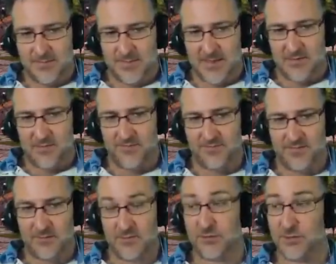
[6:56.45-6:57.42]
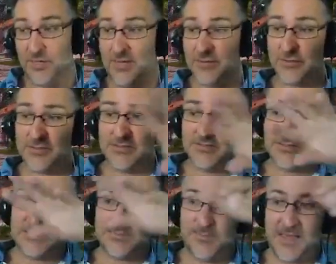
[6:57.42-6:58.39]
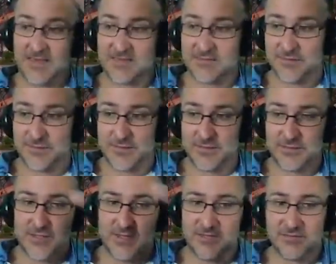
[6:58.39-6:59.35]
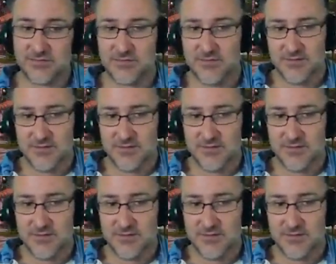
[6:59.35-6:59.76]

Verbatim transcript: that hopefully will change because the specs are going to change.